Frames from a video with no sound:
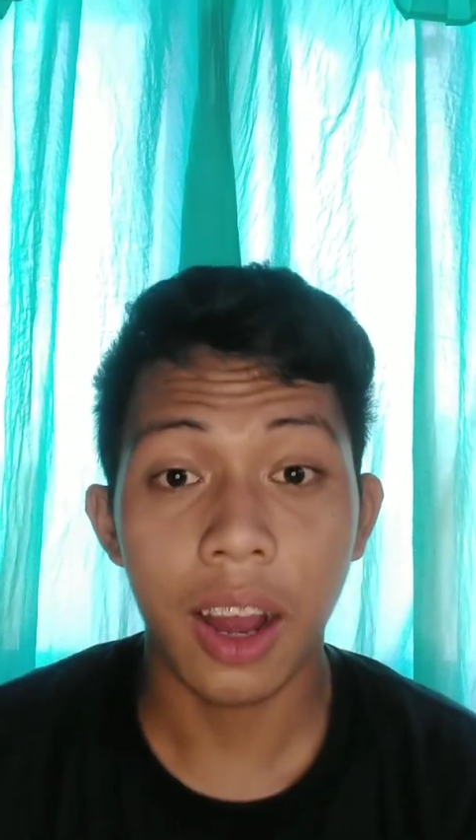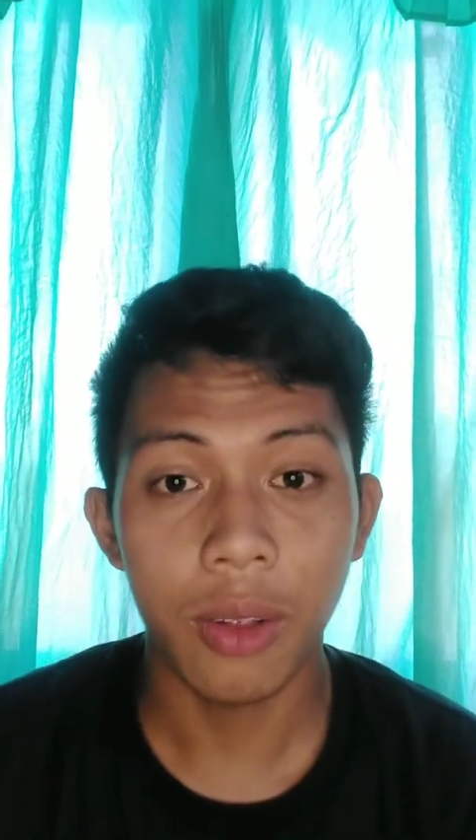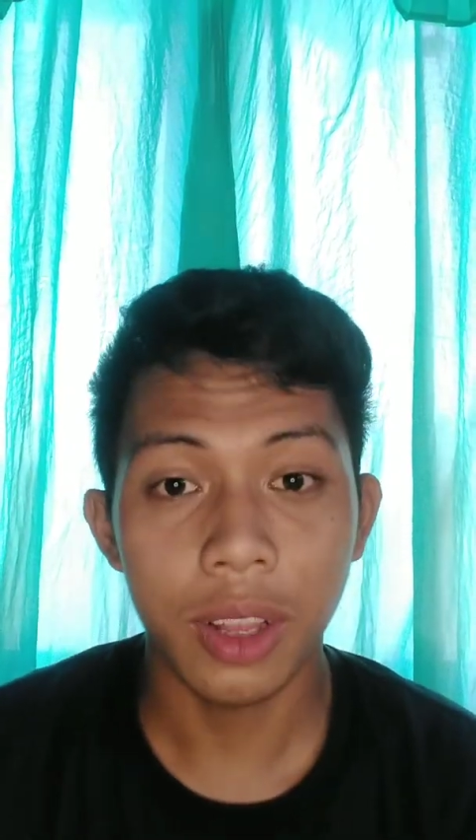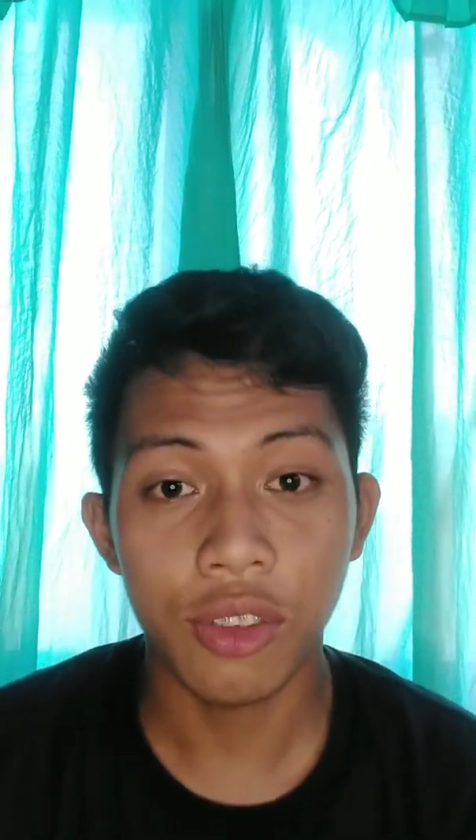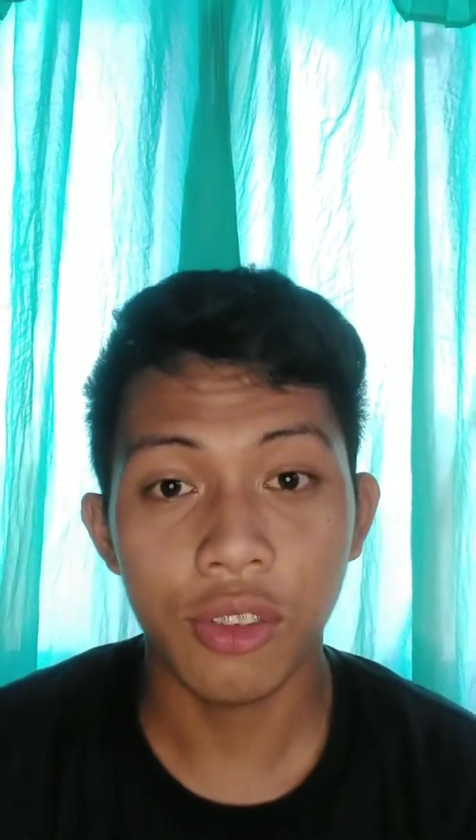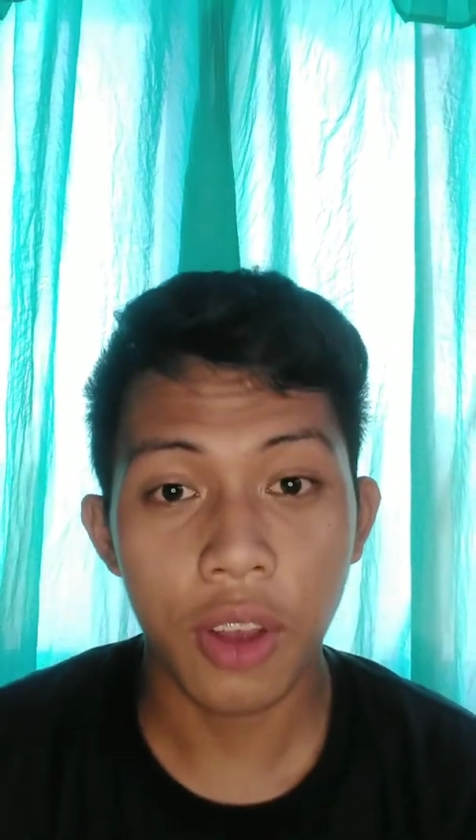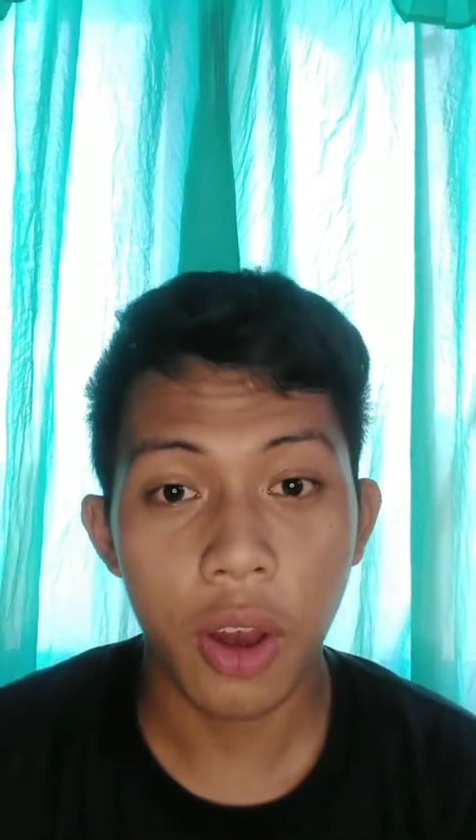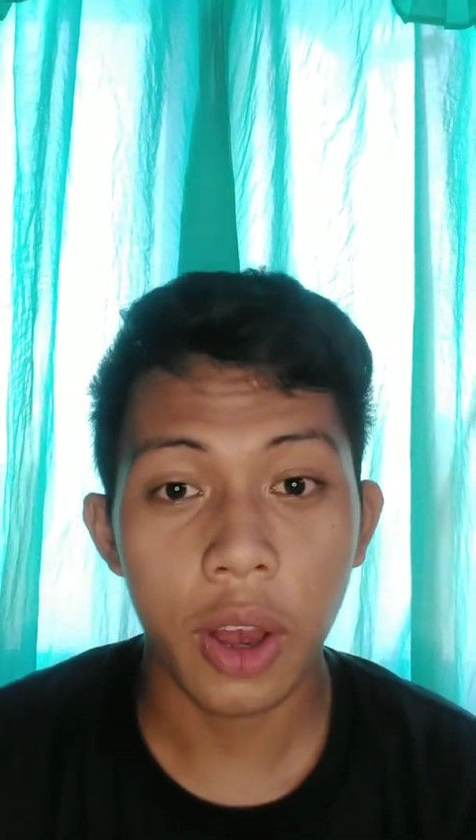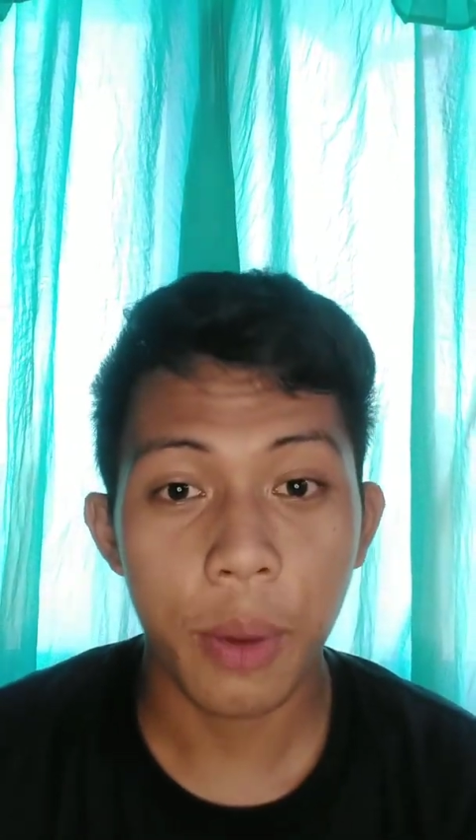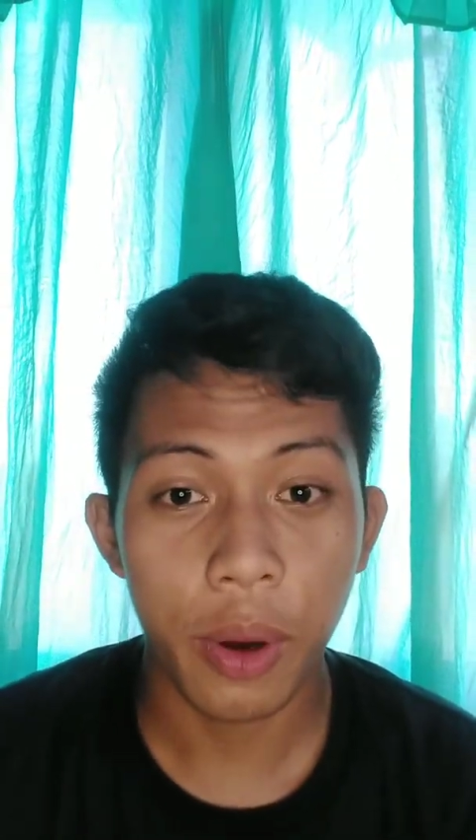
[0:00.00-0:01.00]
let's
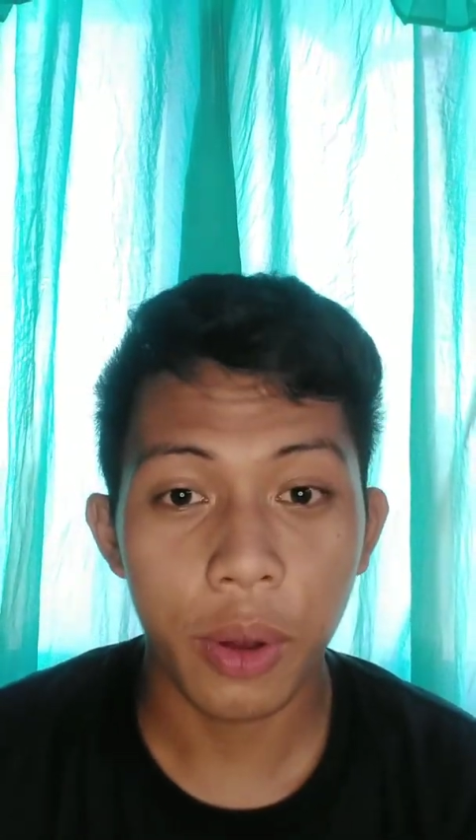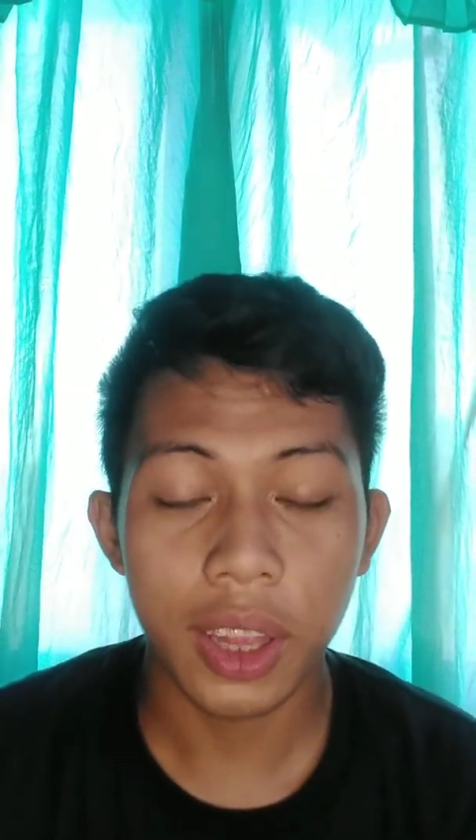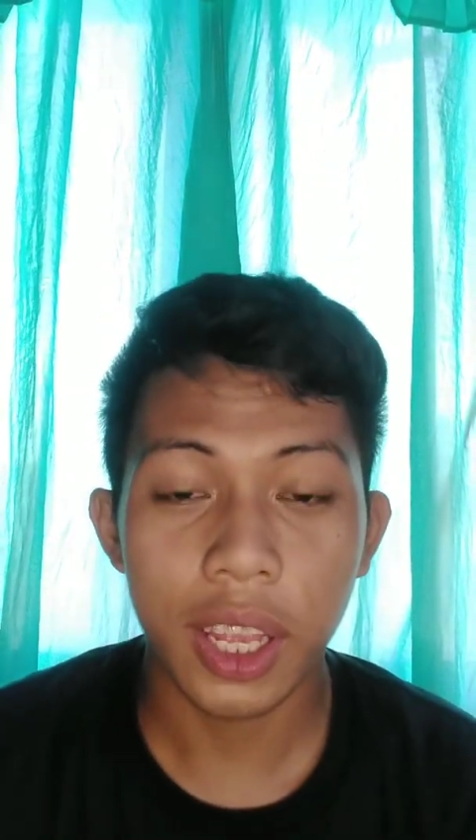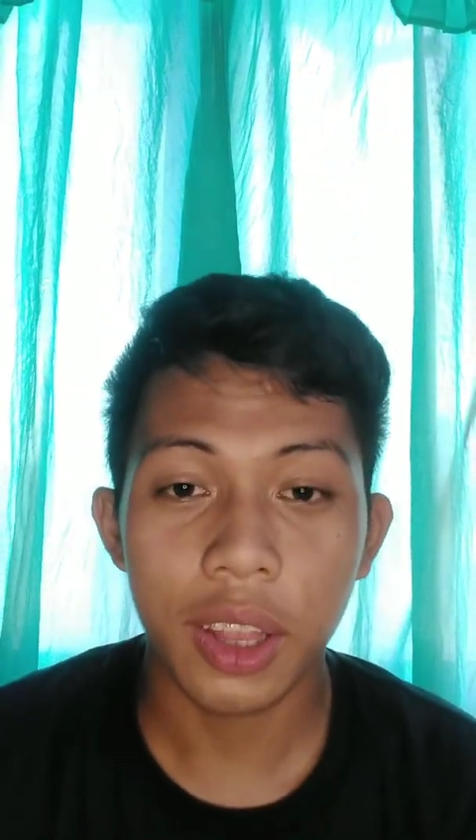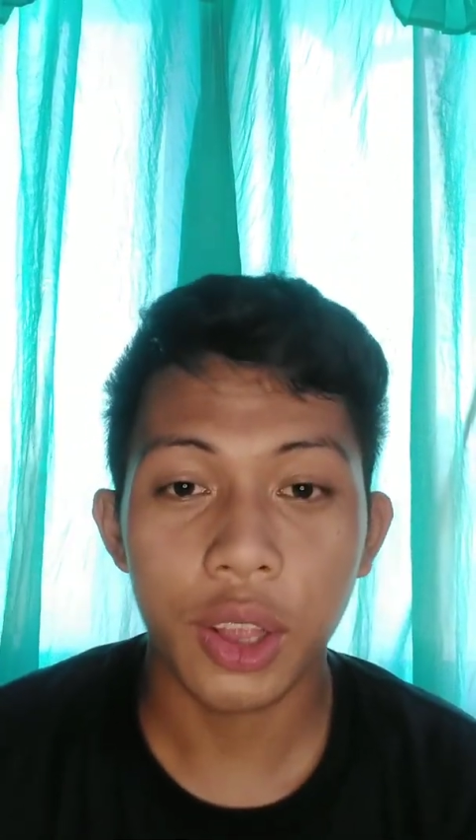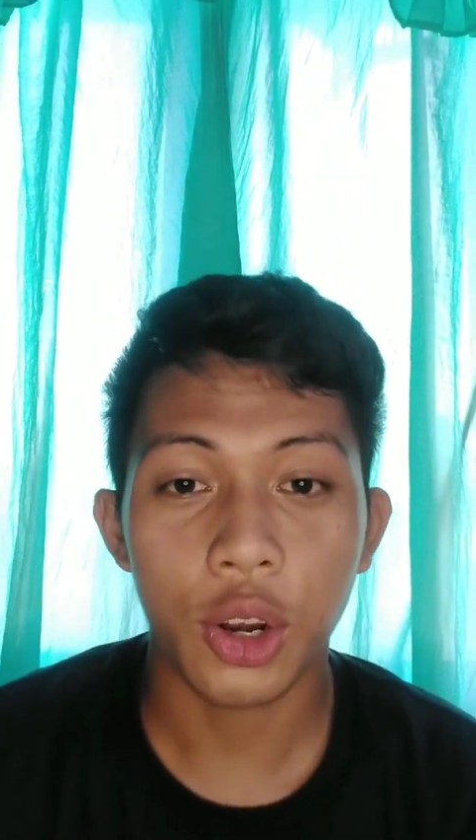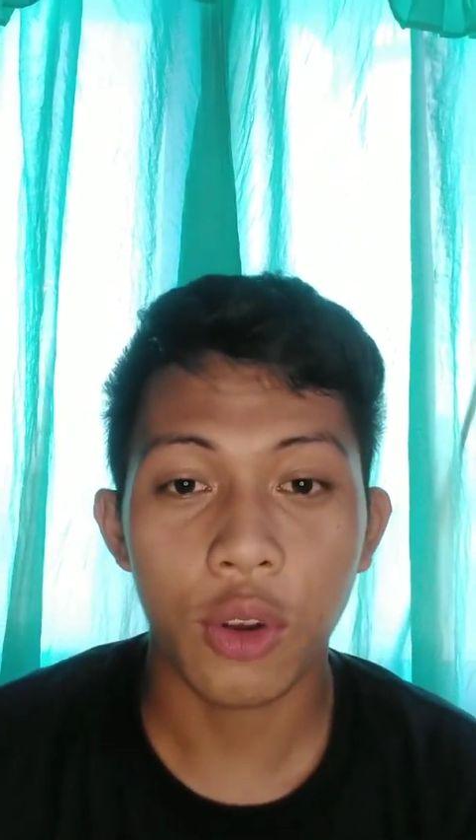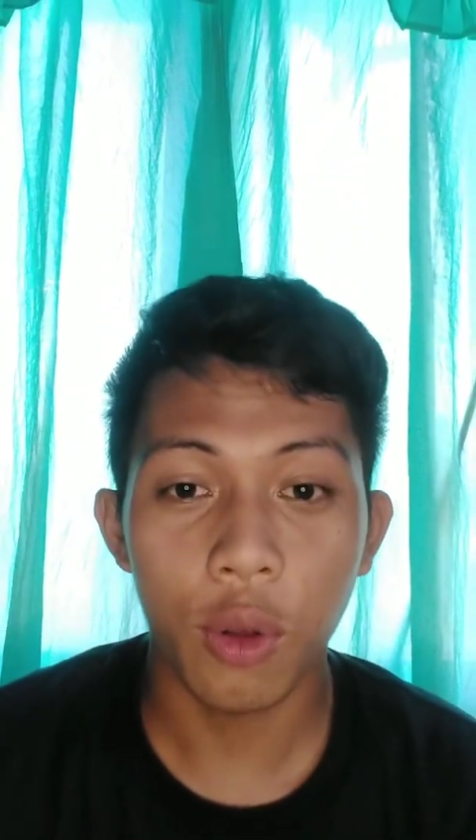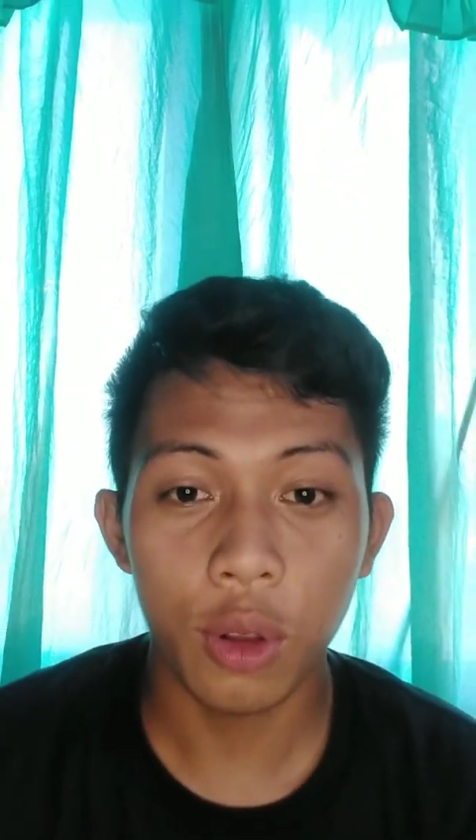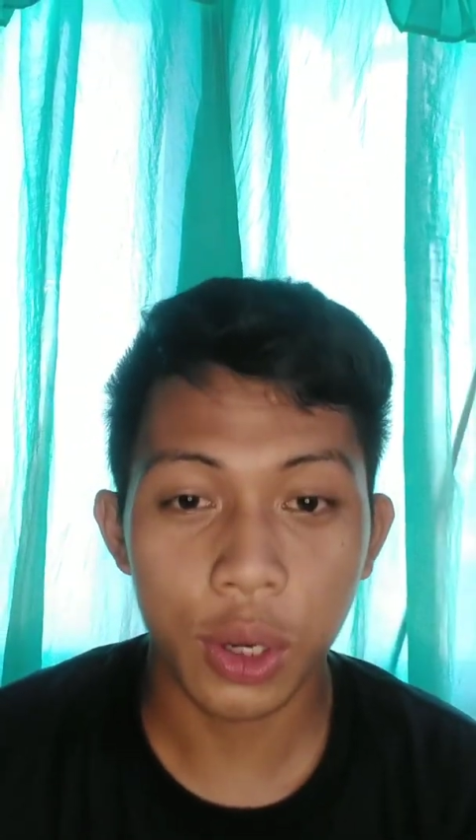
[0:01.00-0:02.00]
talk about the
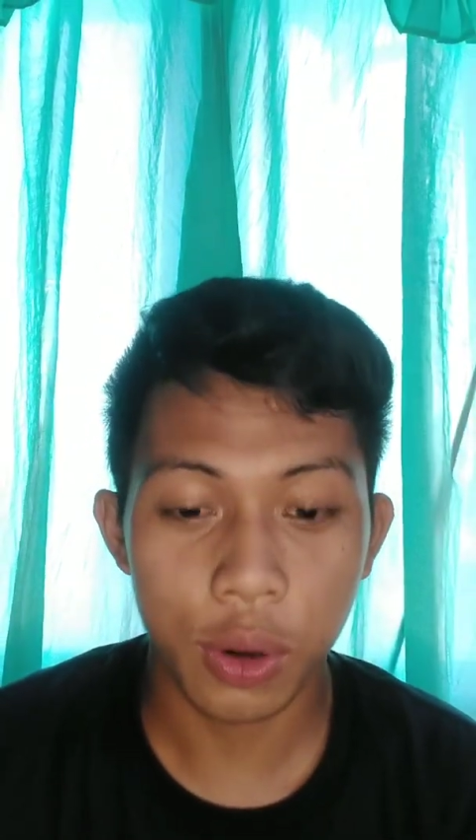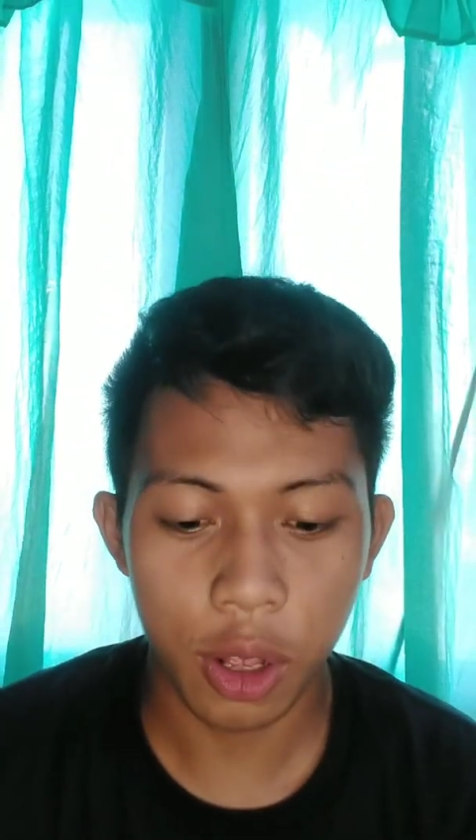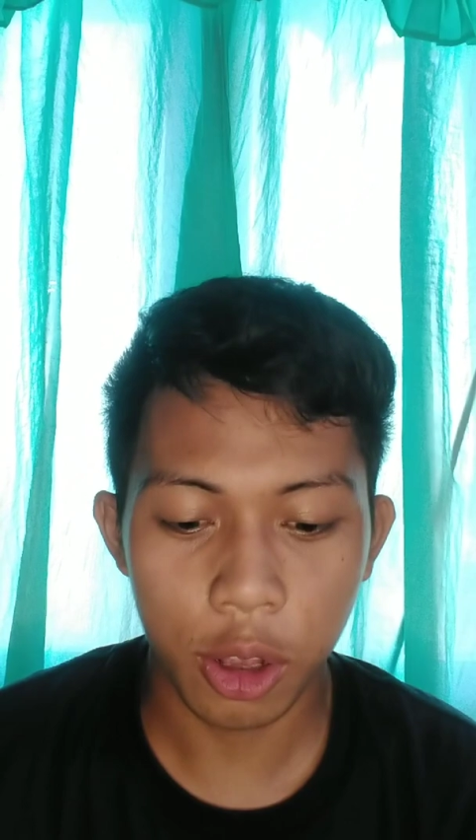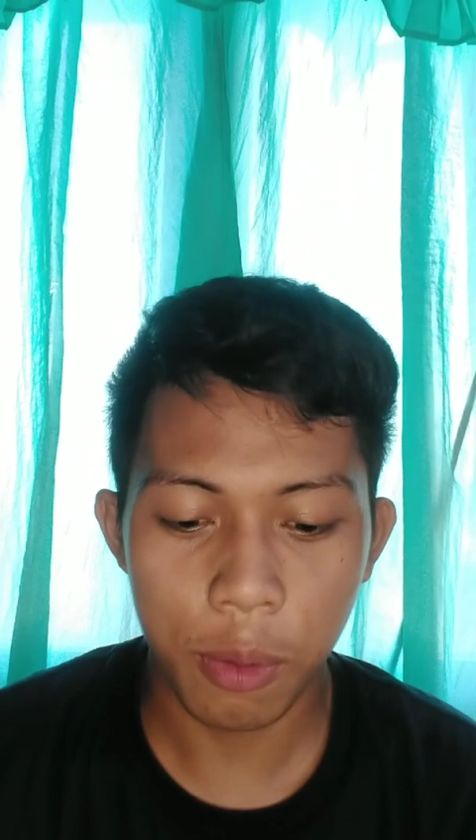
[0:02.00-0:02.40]
intercultural